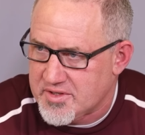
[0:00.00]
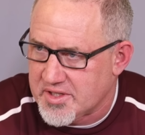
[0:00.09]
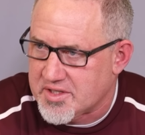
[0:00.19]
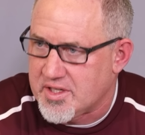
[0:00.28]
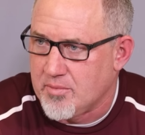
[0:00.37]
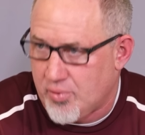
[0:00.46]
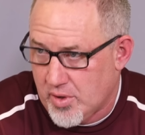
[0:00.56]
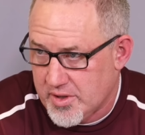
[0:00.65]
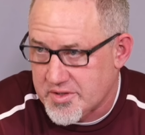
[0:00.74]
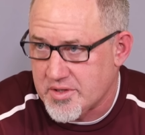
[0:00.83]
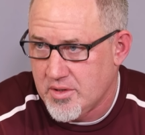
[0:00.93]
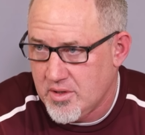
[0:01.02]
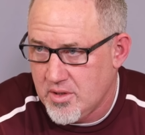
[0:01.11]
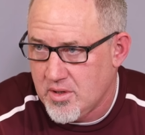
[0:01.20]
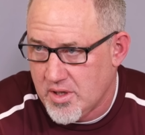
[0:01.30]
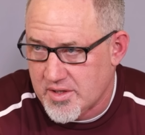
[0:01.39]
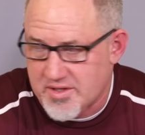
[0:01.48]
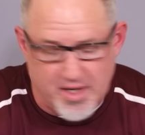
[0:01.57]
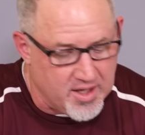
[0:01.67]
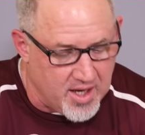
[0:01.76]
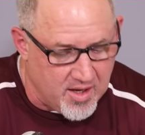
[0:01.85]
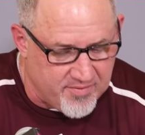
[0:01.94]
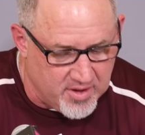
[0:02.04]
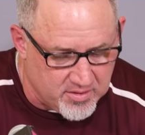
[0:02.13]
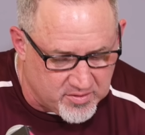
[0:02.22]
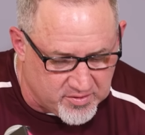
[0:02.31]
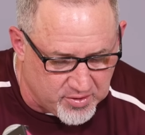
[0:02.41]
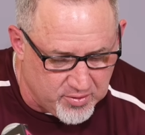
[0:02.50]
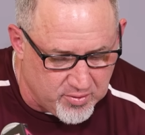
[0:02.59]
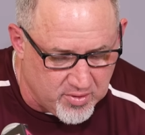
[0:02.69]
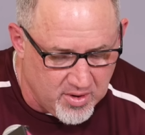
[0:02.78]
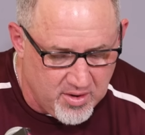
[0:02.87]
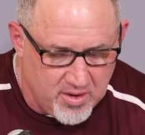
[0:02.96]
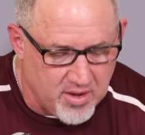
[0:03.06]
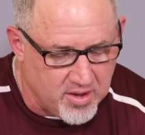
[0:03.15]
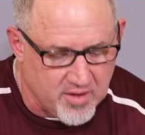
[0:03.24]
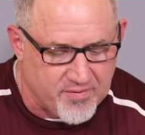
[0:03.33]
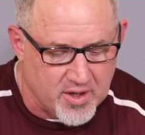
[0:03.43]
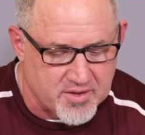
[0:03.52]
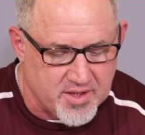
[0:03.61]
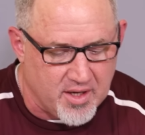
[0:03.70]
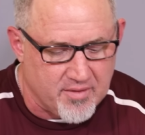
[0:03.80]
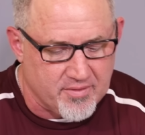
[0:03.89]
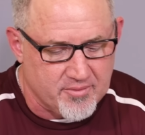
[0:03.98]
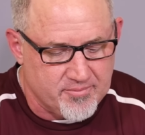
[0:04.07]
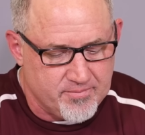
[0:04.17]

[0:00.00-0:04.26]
16 points in the second half and 2 in the first half.